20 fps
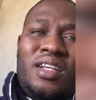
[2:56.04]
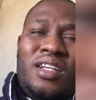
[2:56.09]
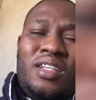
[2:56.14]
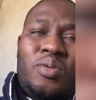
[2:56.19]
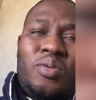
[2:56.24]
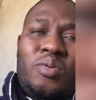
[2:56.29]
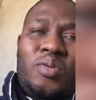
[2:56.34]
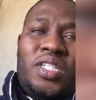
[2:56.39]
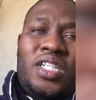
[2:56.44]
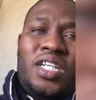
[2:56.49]

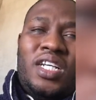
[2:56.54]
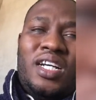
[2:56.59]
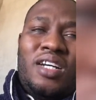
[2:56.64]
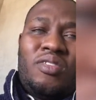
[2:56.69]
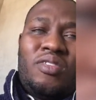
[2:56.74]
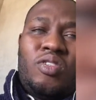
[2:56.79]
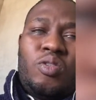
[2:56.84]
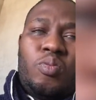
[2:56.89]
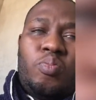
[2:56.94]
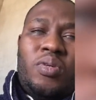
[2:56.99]
let's go
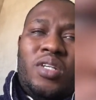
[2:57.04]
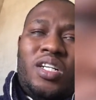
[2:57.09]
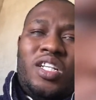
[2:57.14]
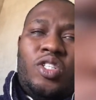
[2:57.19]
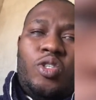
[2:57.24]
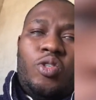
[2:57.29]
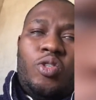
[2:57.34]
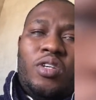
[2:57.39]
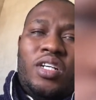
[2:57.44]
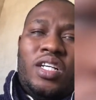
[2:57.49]
check out
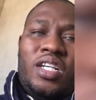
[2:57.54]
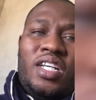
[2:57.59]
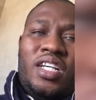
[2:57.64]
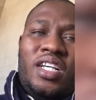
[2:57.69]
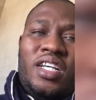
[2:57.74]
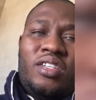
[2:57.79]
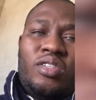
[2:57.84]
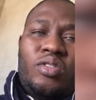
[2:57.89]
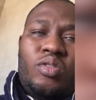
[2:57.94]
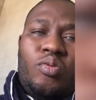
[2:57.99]
spiritually
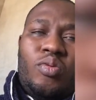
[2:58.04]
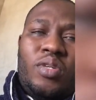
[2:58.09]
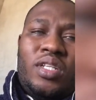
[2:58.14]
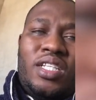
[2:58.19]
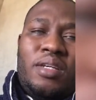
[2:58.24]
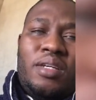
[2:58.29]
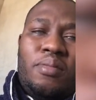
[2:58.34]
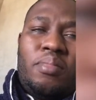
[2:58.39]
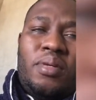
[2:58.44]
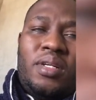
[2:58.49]
as to
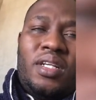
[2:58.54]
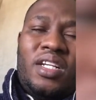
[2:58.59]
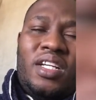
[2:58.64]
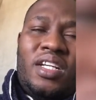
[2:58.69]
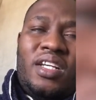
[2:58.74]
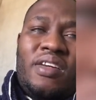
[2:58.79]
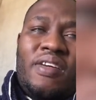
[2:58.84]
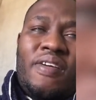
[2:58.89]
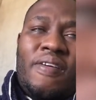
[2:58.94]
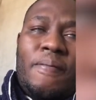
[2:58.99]
what's
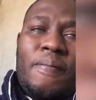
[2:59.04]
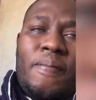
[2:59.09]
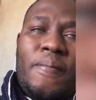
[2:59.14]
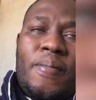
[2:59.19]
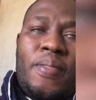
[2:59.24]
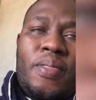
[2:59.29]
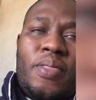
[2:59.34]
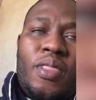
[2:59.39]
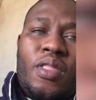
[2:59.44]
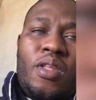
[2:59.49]
happening.
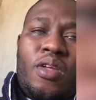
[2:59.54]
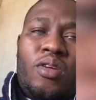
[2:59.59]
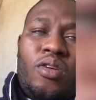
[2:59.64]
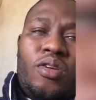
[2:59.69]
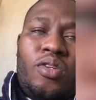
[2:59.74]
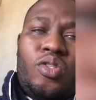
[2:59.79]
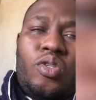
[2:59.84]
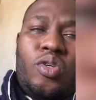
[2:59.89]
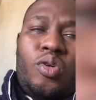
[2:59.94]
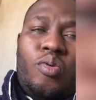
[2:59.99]

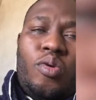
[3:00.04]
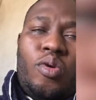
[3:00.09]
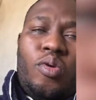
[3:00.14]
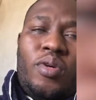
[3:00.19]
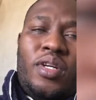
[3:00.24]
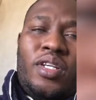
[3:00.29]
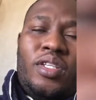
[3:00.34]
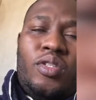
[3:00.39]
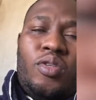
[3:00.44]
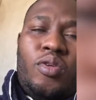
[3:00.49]
So we
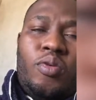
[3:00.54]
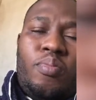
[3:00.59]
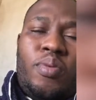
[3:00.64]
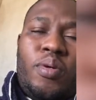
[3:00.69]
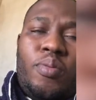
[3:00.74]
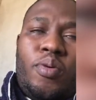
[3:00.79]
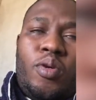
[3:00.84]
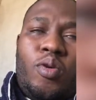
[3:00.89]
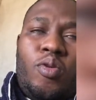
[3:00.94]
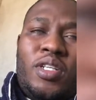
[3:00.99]
went to
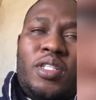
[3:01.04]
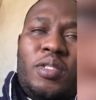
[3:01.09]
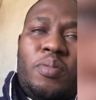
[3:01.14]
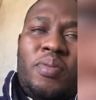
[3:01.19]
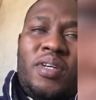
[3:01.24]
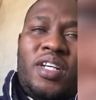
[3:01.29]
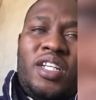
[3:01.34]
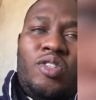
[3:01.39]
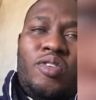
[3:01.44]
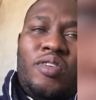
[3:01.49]
people who are
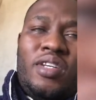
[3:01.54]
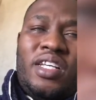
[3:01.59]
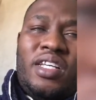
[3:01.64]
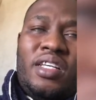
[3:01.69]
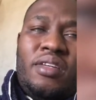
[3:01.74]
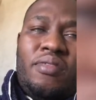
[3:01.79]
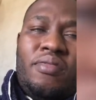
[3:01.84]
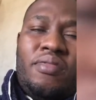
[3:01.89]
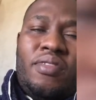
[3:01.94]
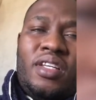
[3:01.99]

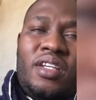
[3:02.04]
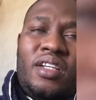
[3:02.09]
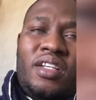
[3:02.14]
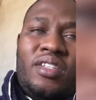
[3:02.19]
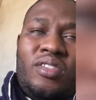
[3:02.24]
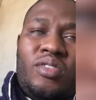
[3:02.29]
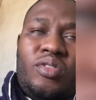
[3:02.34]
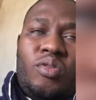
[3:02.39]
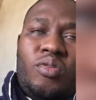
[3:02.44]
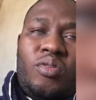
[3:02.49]
spiritually
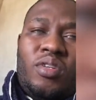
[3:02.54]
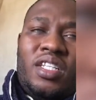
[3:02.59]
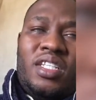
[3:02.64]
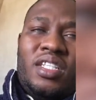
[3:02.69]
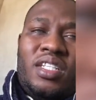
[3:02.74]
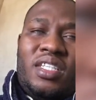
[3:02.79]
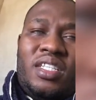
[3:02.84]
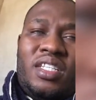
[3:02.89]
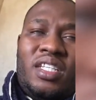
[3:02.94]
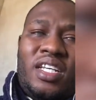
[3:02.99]
gifted as to
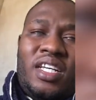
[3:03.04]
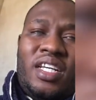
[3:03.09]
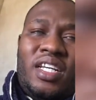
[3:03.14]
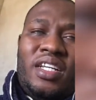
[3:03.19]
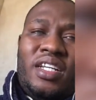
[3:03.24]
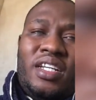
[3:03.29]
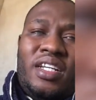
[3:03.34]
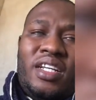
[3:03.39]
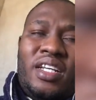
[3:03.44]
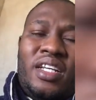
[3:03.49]
ascertain